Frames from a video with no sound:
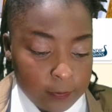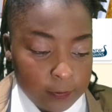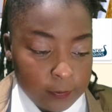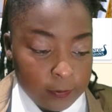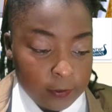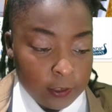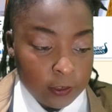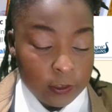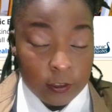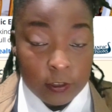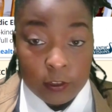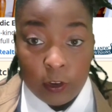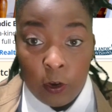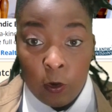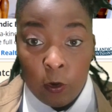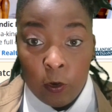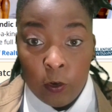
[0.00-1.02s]
This is
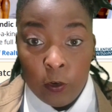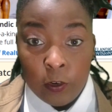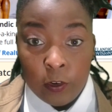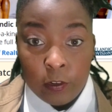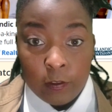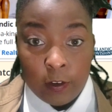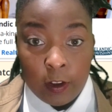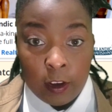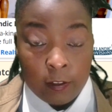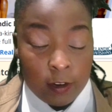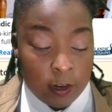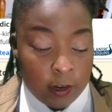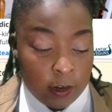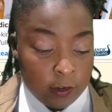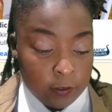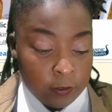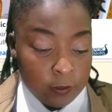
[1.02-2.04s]
all on the fly right
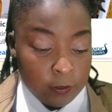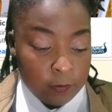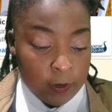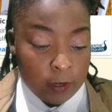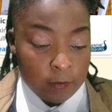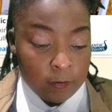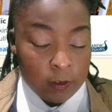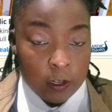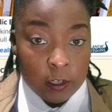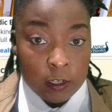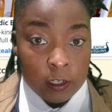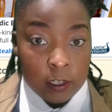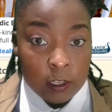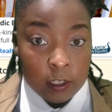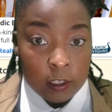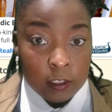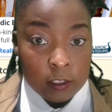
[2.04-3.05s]
now. So 599,
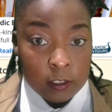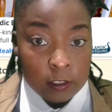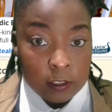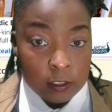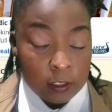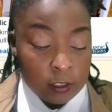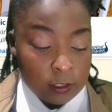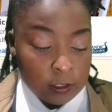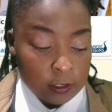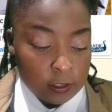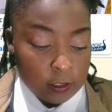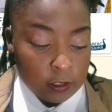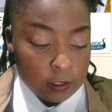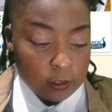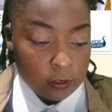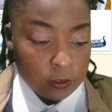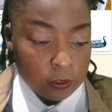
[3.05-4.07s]

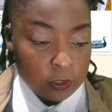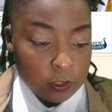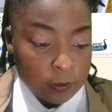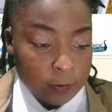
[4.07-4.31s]
900